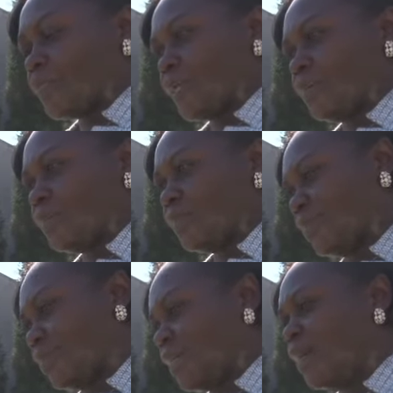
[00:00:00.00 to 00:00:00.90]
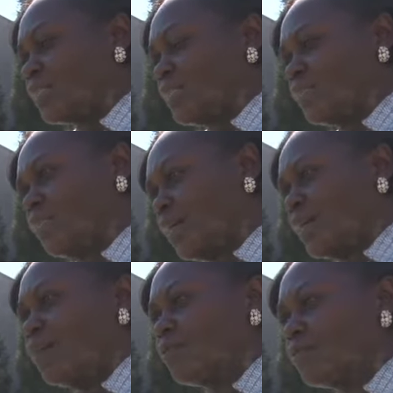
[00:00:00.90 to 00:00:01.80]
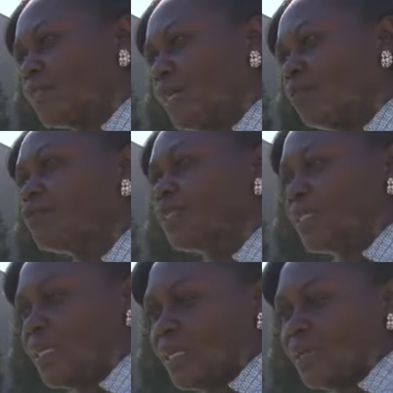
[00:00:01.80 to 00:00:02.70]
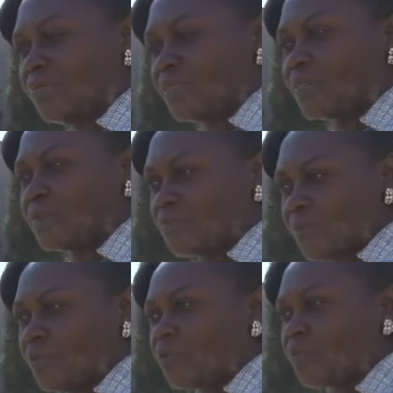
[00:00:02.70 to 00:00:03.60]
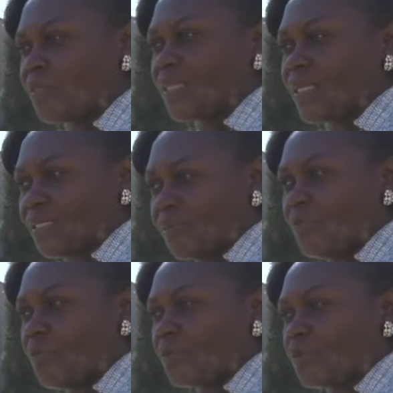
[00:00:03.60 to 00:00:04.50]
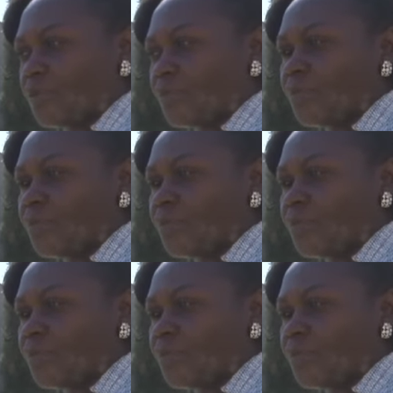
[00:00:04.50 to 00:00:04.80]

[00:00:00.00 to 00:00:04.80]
uh, young, young girls are losing their lives because of this unsafe abortion.